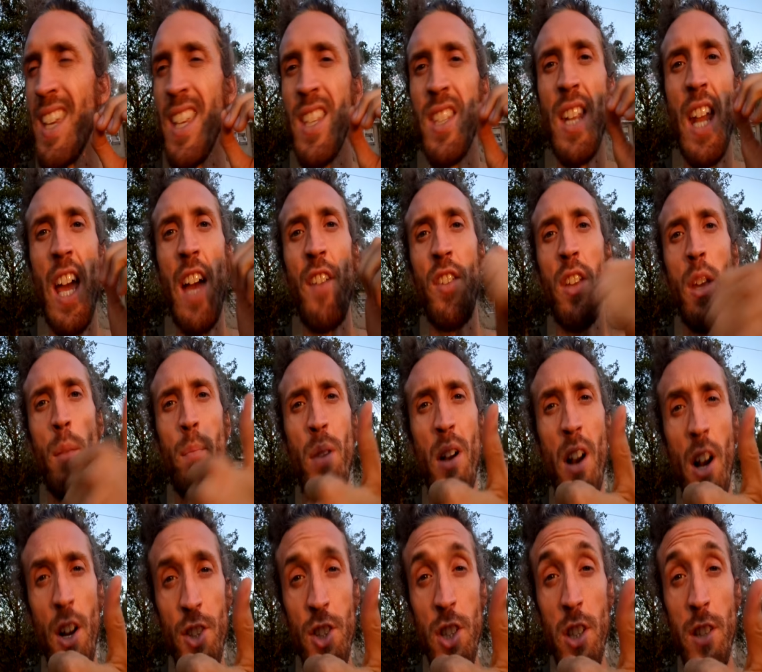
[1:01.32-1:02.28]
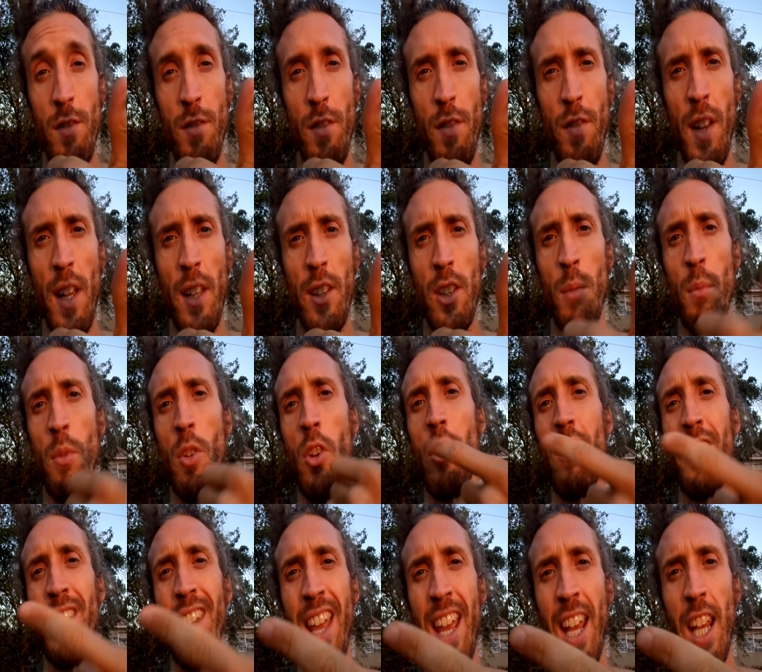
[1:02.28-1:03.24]
is it having a positive effect on me
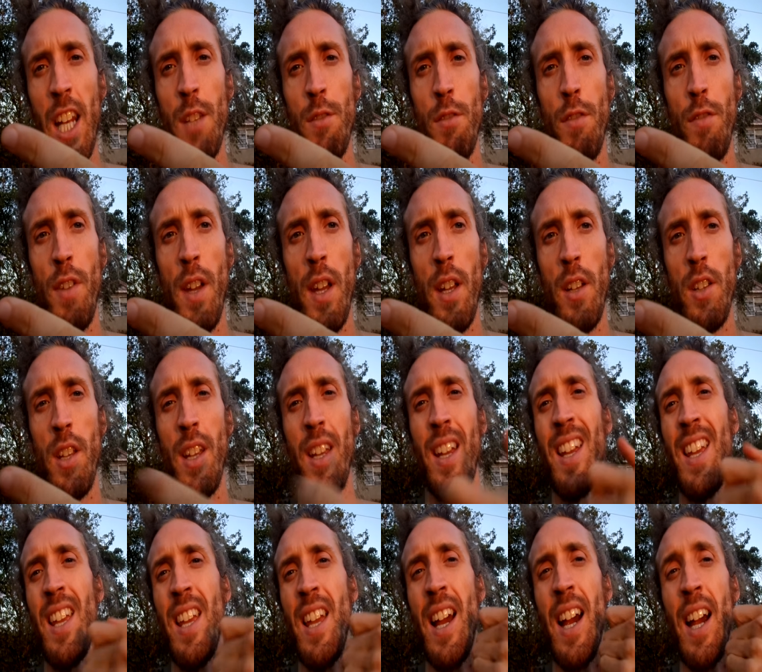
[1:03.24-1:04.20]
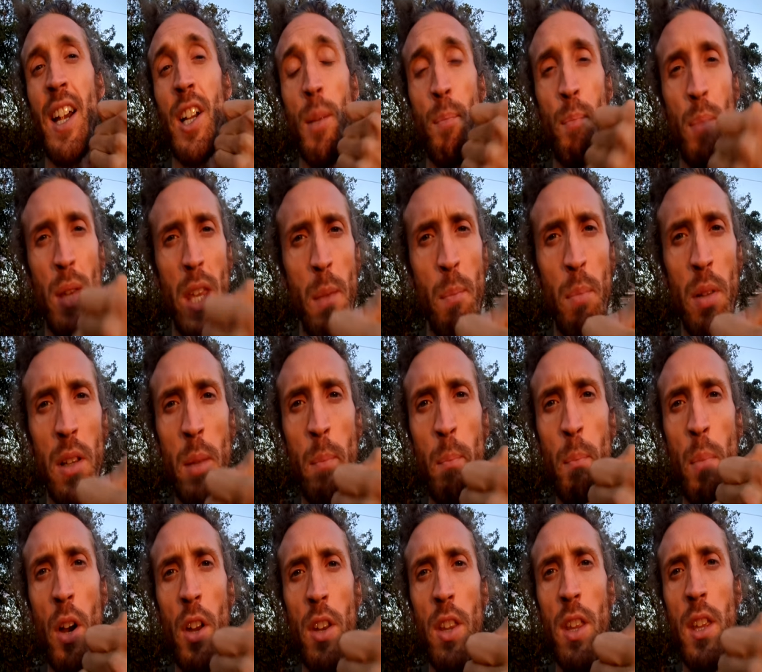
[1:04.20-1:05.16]
or a negative effect? Are the people
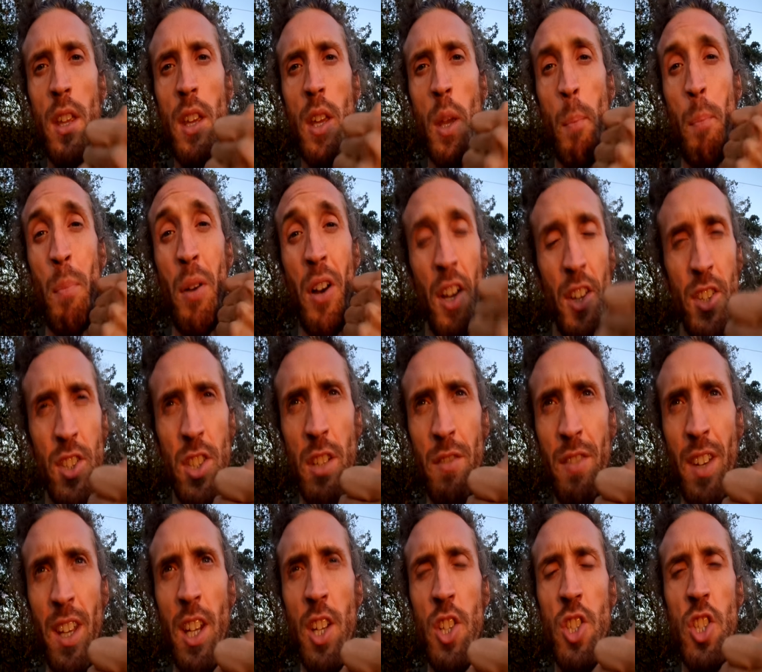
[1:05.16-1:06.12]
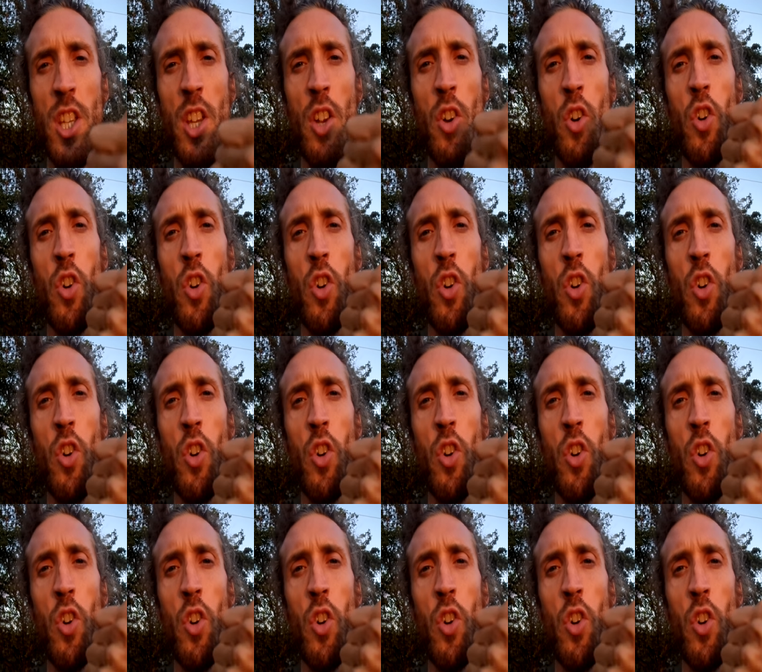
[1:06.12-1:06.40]
embodying positive energy